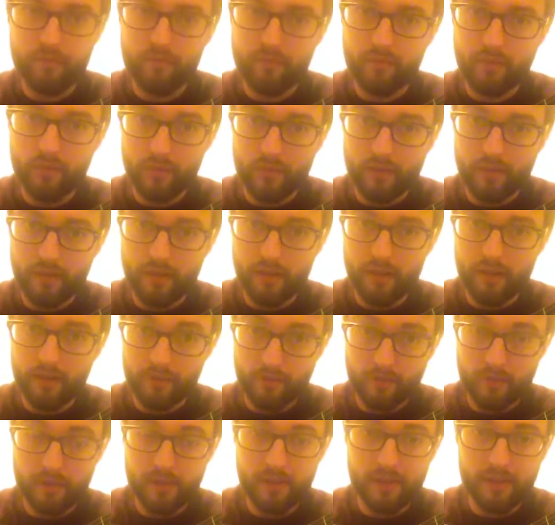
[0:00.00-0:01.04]

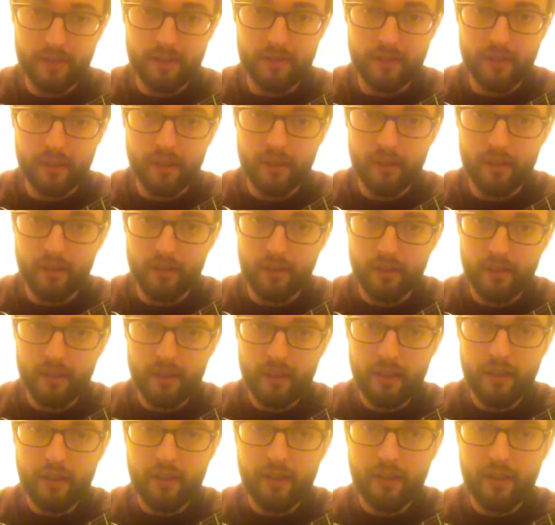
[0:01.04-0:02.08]
4th string together.
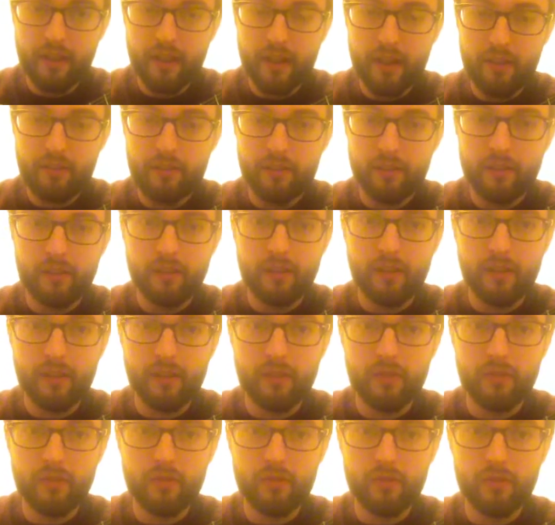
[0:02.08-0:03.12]
Then after you do that,
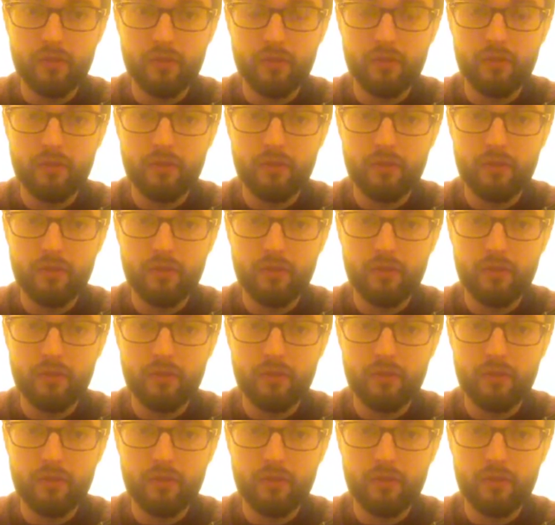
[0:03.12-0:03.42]
you